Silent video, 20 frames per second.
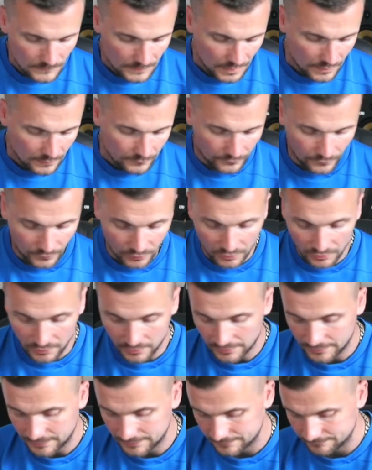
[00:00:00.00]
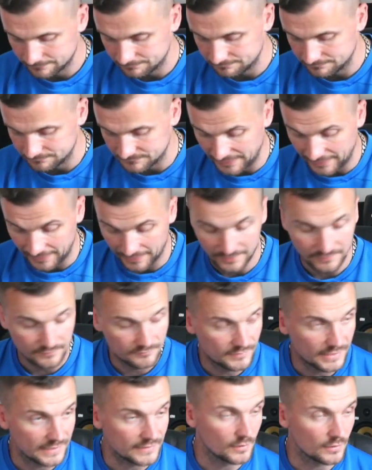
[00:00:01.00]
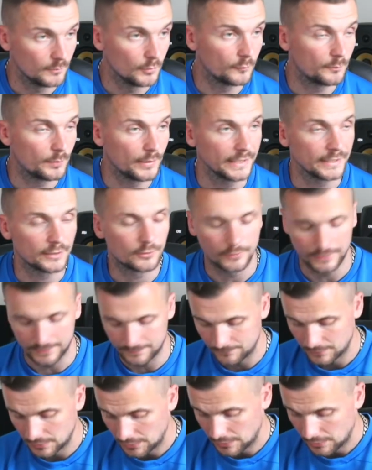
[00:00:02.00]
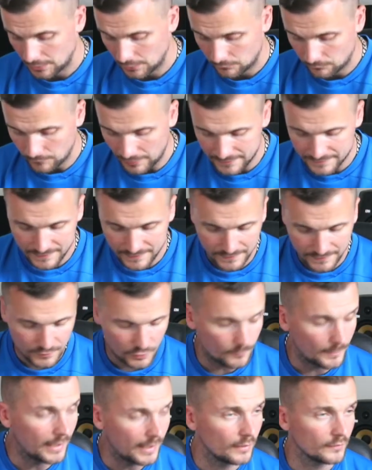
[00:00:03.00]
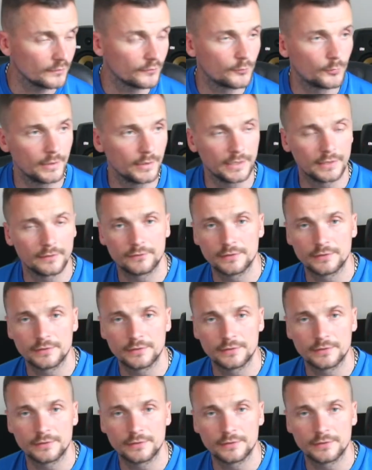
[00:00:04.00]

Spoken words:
So, yeah, things will move pretty quick. Rads has come out on Twitter